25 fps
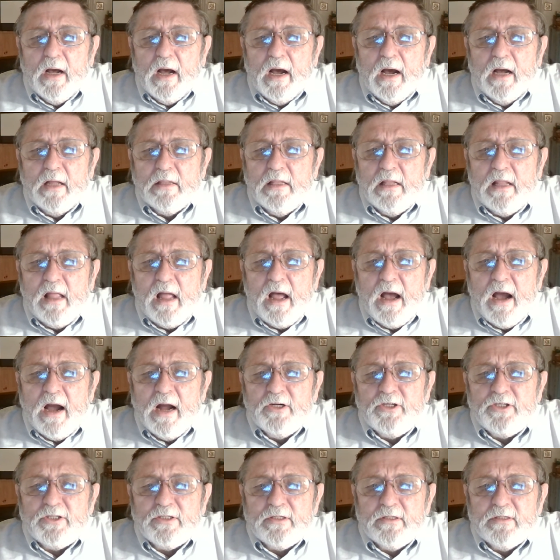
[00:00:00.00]

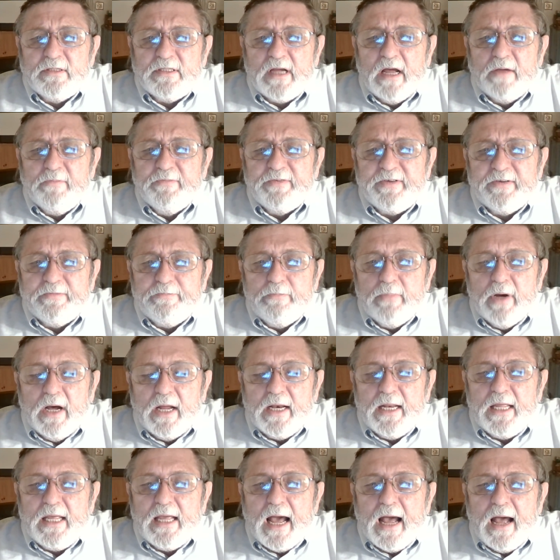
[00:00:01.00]
large sums of
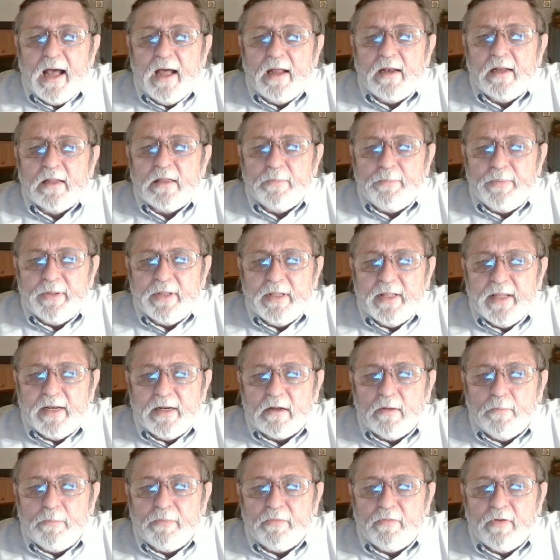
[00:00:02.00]
money out of the
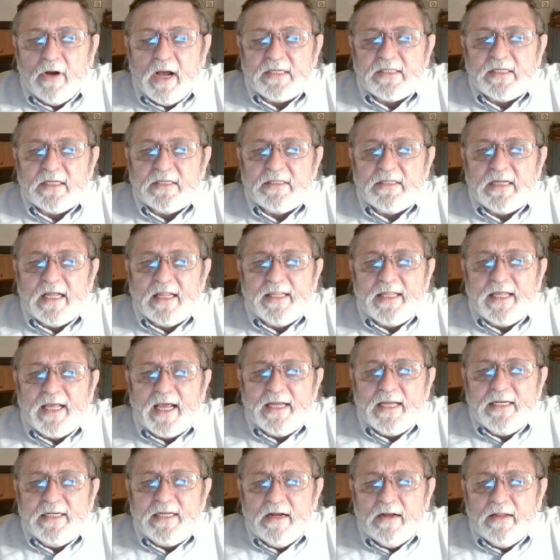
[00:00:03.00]
political process on the
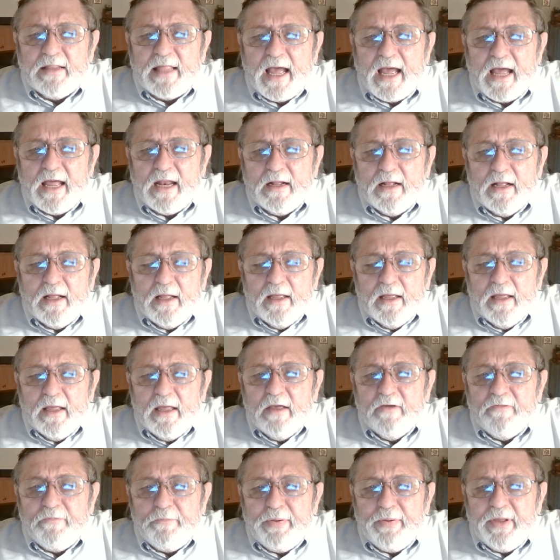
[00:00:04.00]
idea that
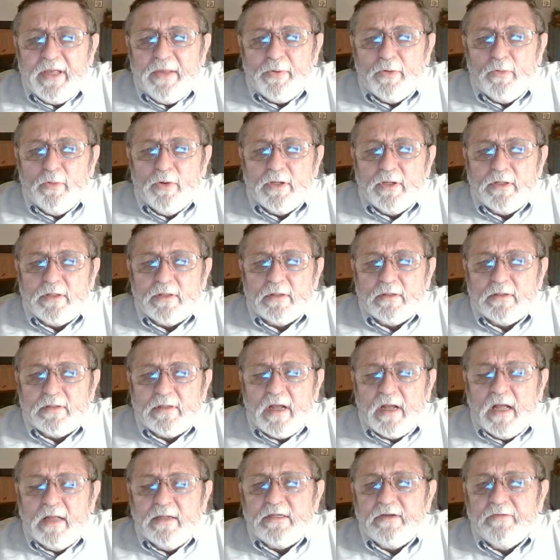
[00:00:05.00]
if people with
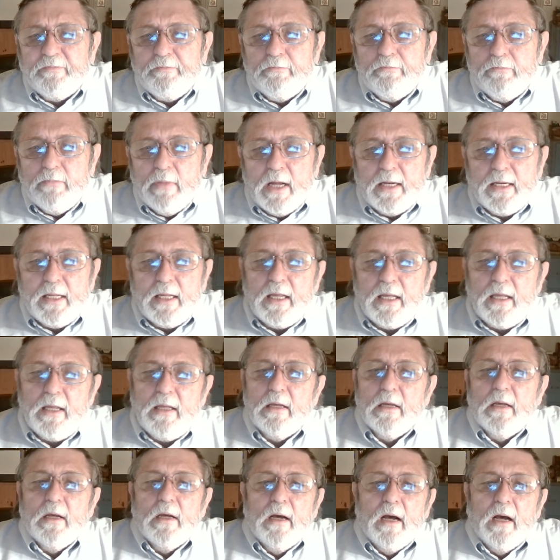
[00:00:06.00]
tons of money
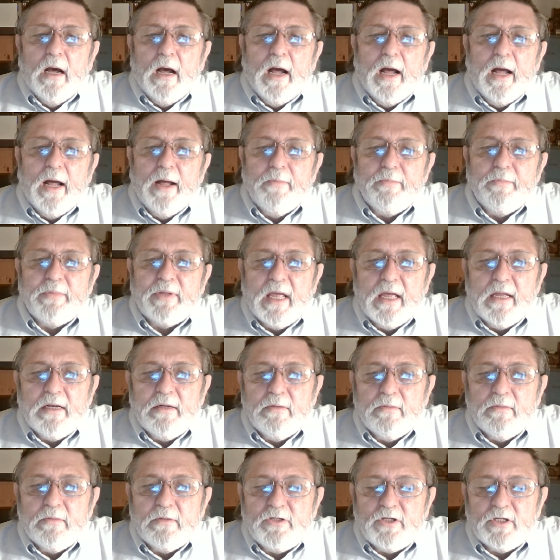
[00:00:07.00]

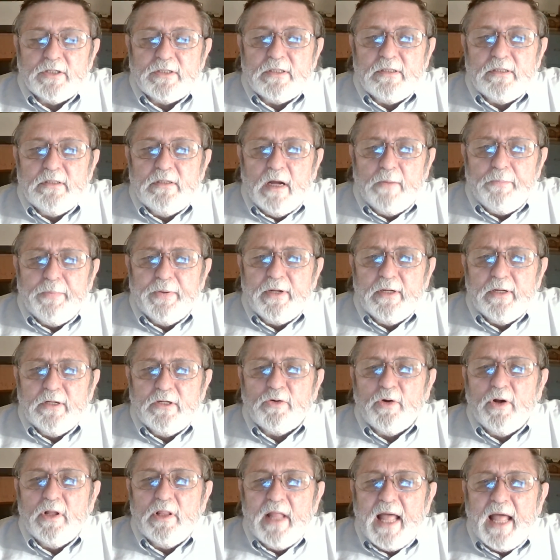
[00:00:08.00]
can just dump it
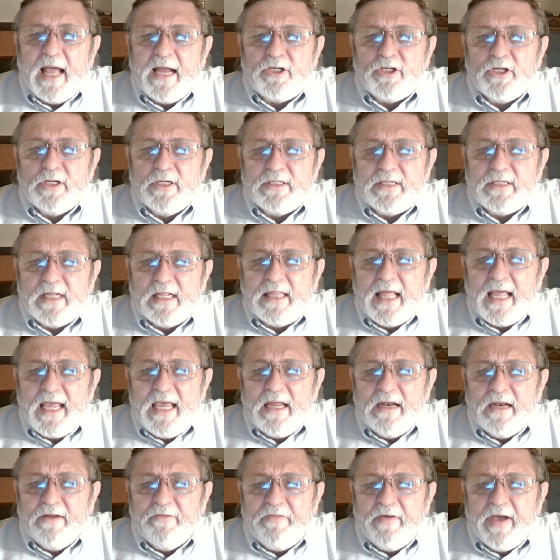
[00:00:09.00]
into elections, that they
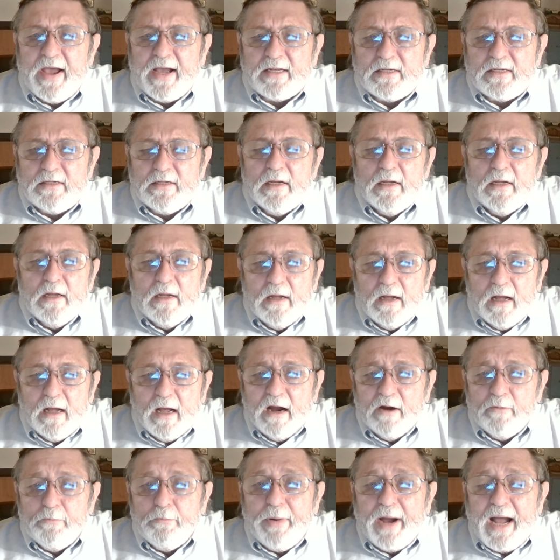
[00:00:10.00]
in effect
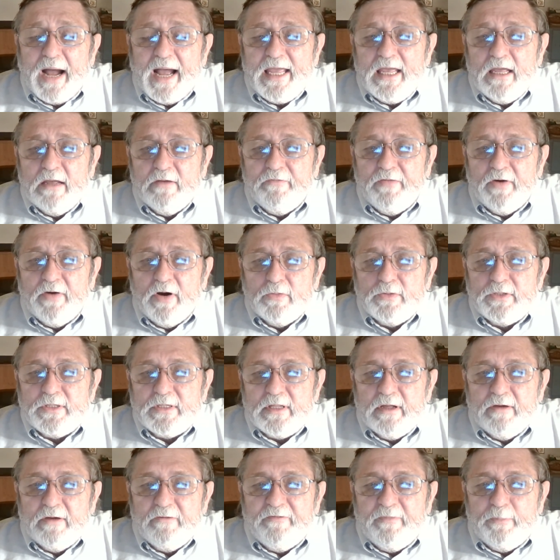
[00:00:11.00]
are buying votes,
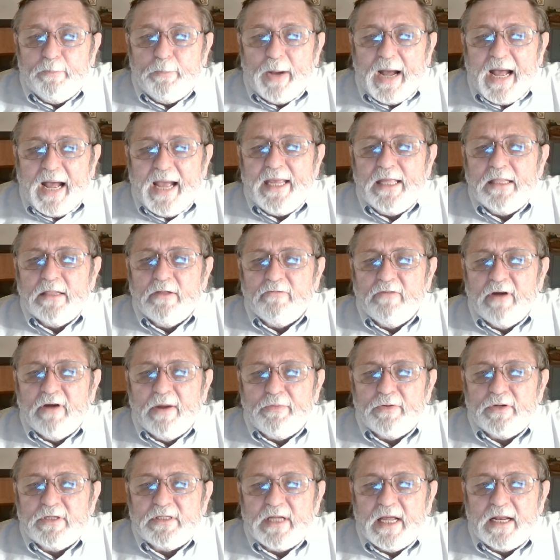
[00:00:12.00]
they're buying the
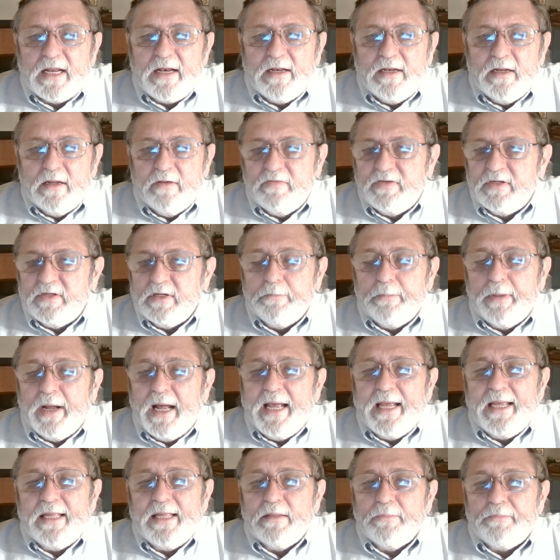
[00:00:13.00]
representatives, they're
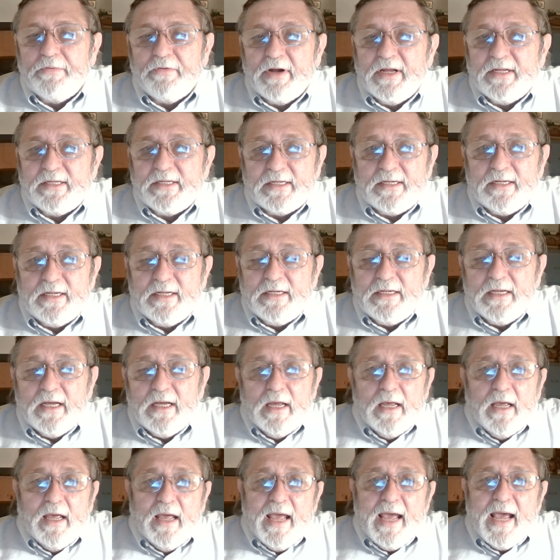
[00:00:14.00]
buying the president,
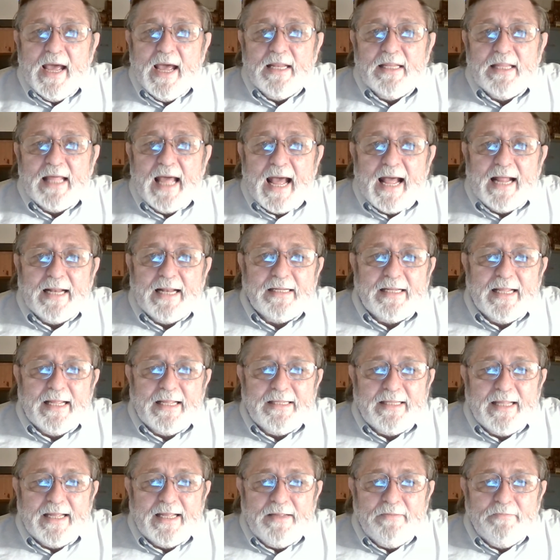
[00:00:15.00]
and that
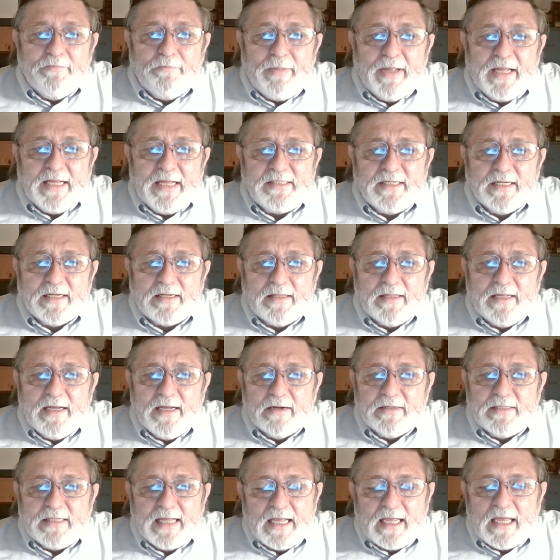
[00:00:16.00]
they basically are
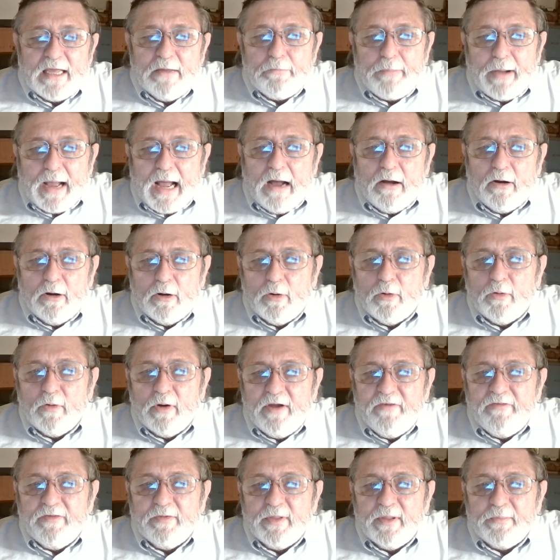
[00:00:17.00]
taking power away
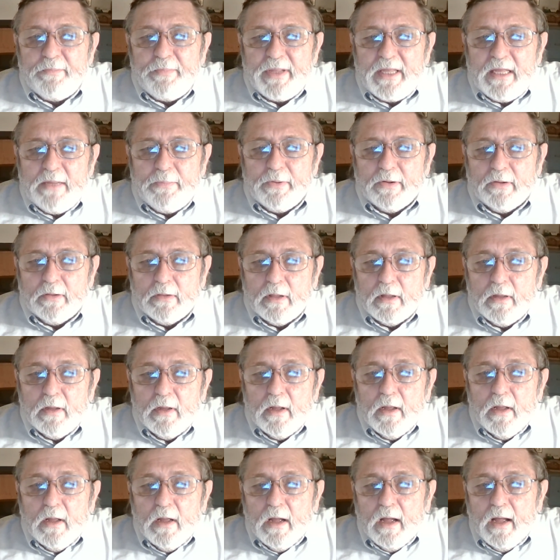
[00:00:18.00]
from the people,
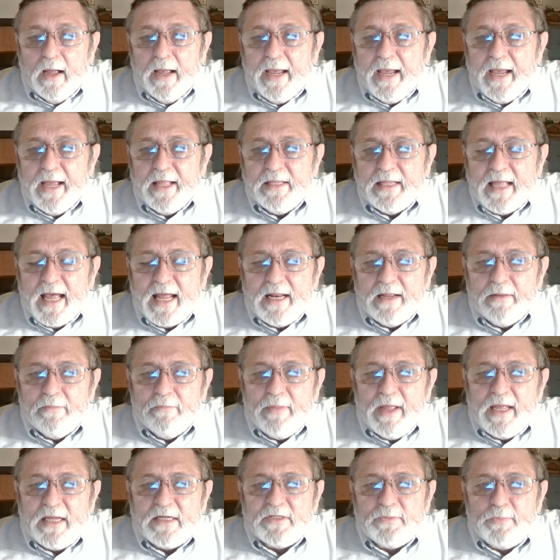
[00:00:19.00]
and that it
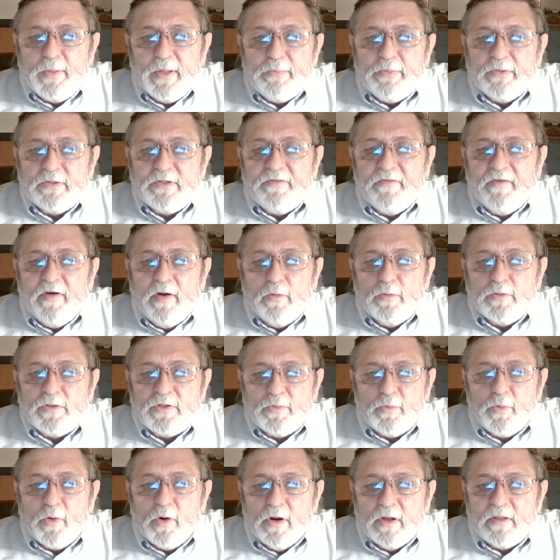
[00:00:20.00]
makes people's votes
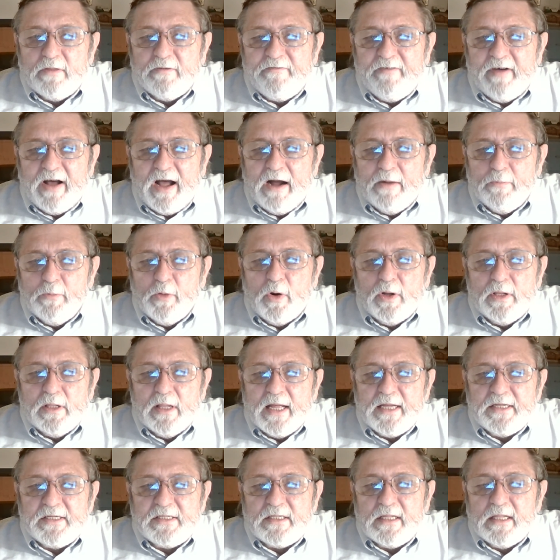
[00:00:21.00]
worth far more or
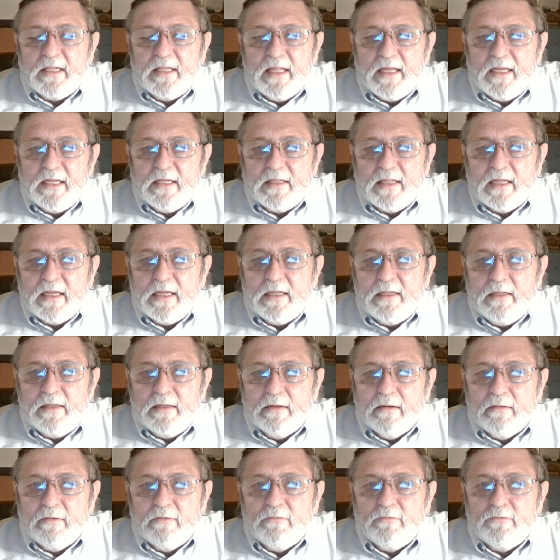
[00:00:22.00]
less than
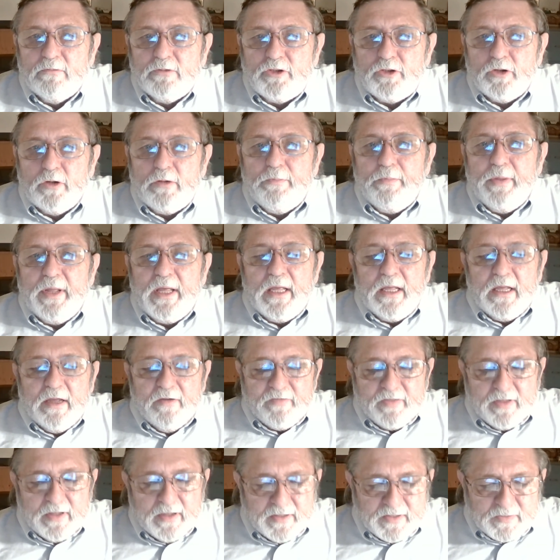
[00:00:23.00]
they should be
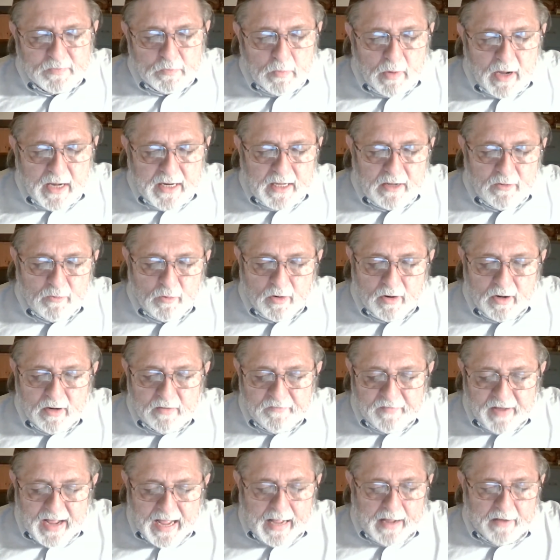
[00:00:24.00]
if this money weren't
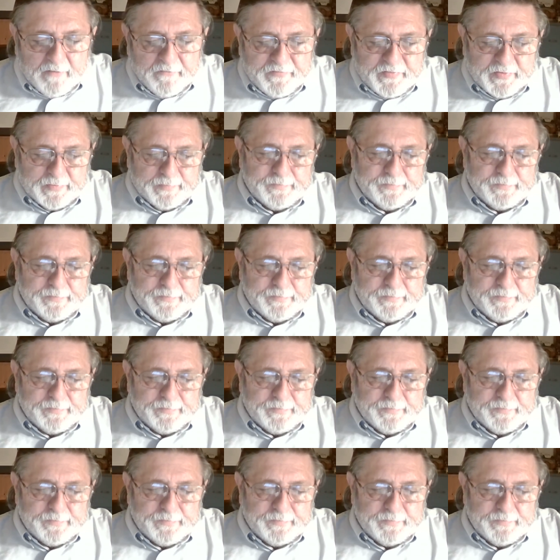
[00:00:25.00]
involved.